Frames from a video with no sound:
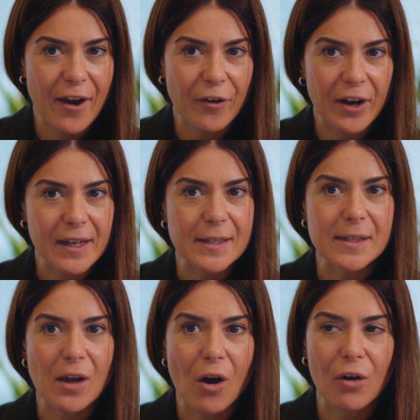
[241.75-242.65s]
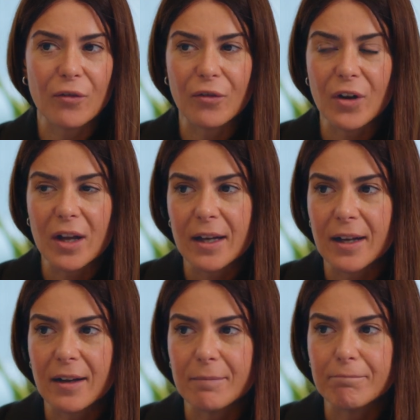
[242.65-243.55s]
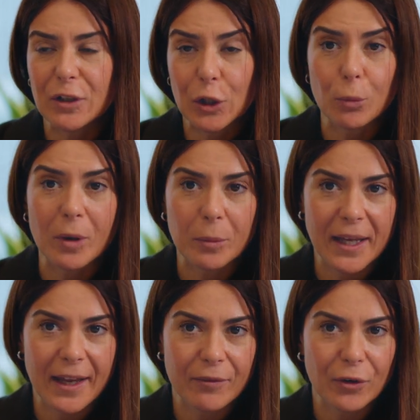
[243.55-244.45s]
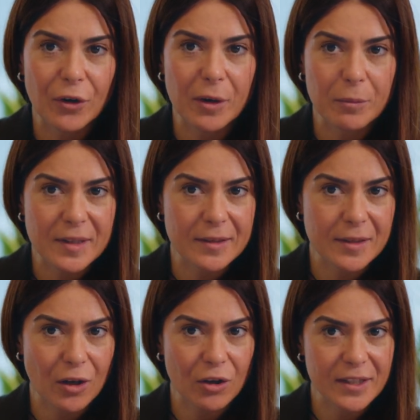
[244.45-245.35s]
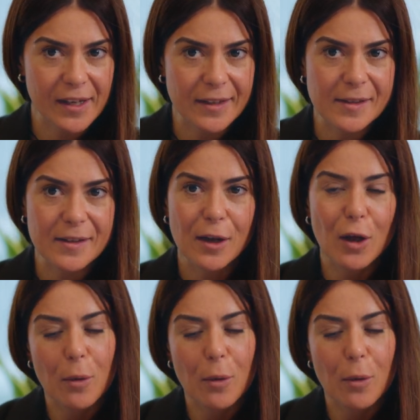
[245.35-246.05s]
areas of human behavior in business context.